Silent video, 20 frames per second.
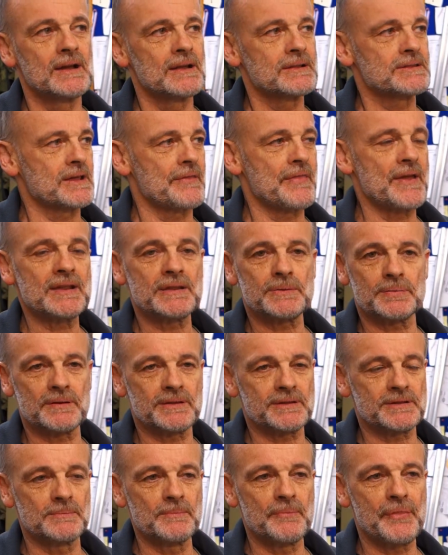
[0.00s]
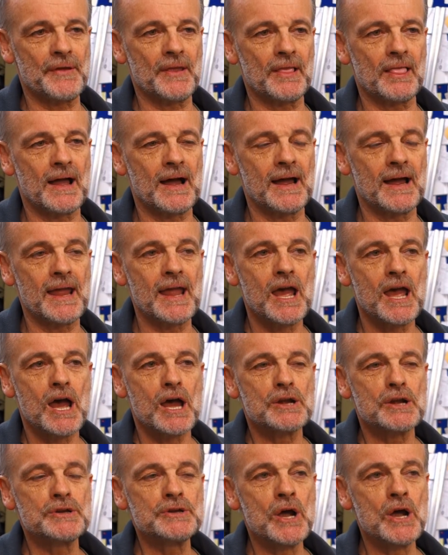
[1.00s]
So this was something like
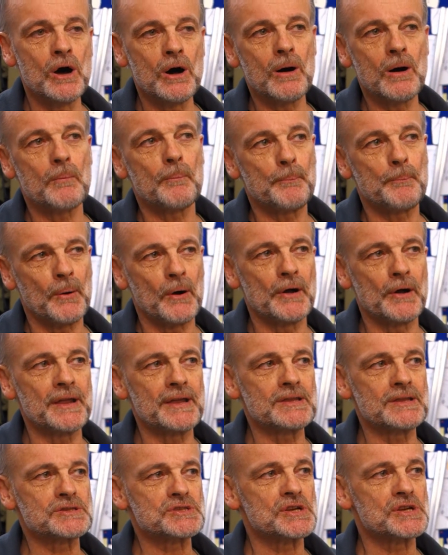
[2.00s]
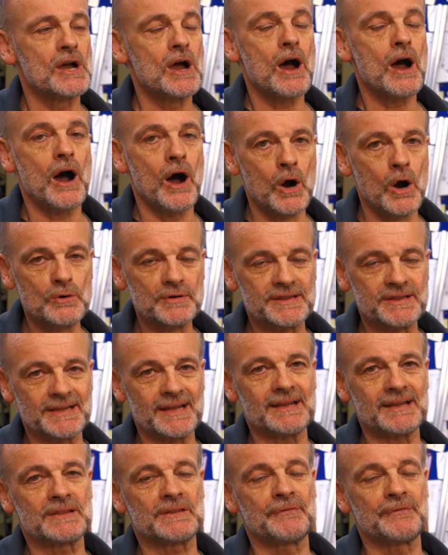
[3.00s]

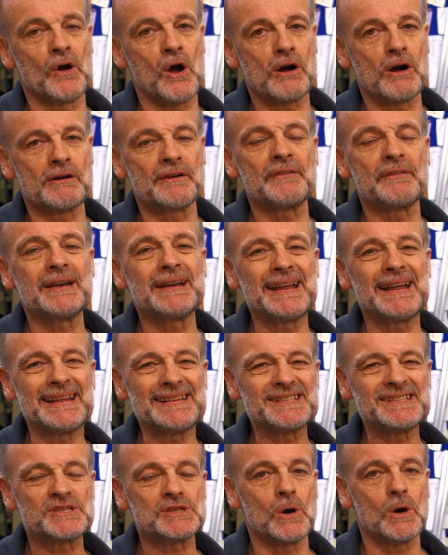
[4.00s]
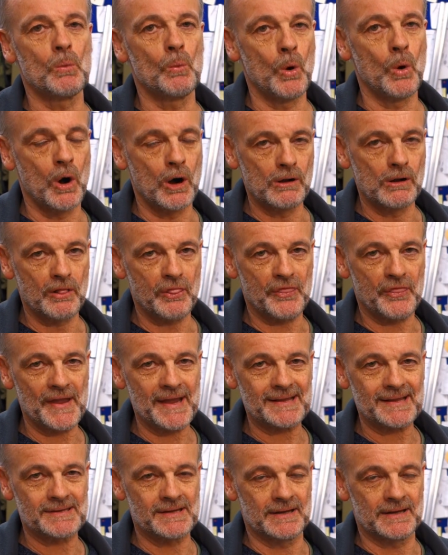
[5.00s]
0.064 of an inch wall
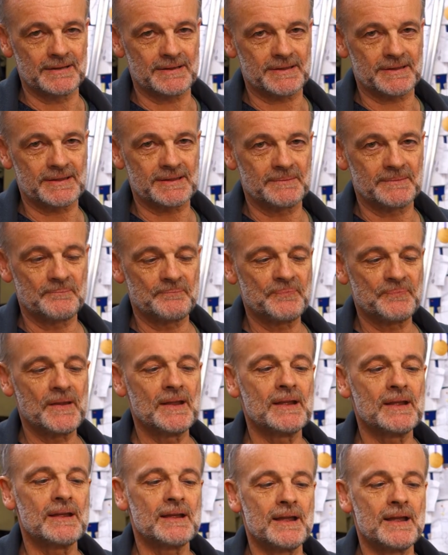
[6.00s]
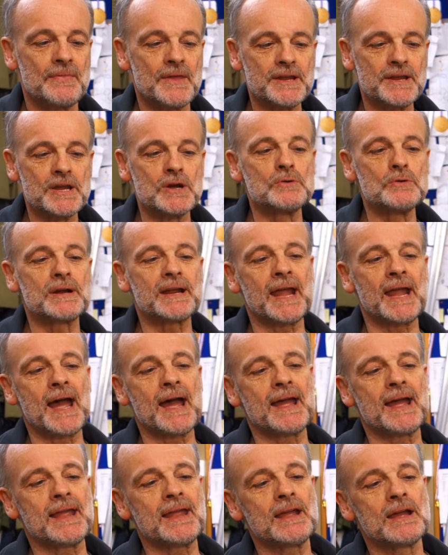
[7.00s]
thickness. In the
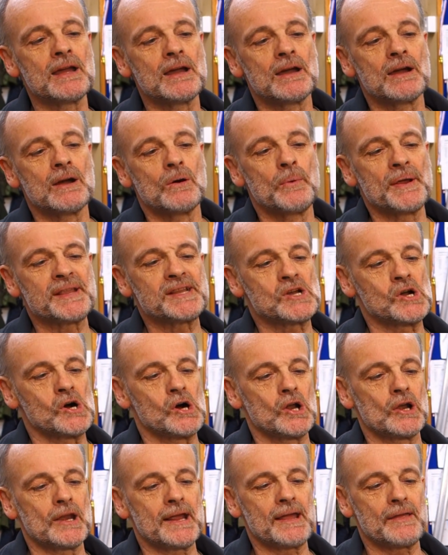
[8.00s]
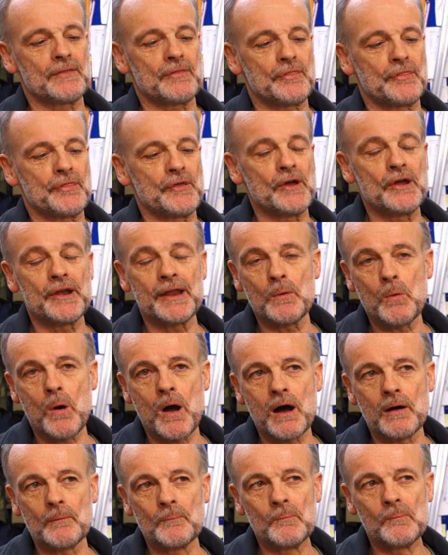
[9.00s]
UK we'd call it
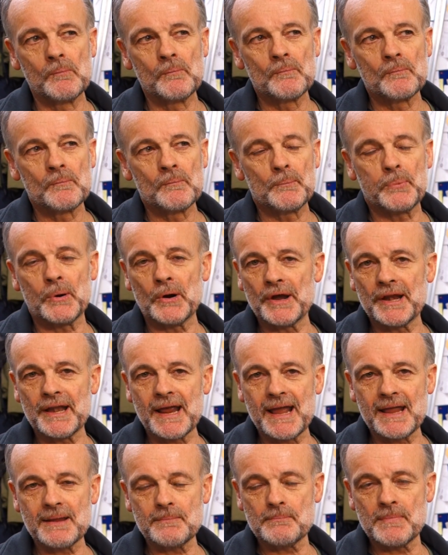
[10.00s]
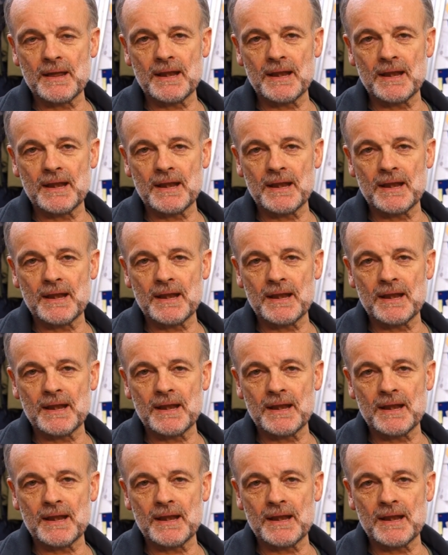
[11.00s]
31.8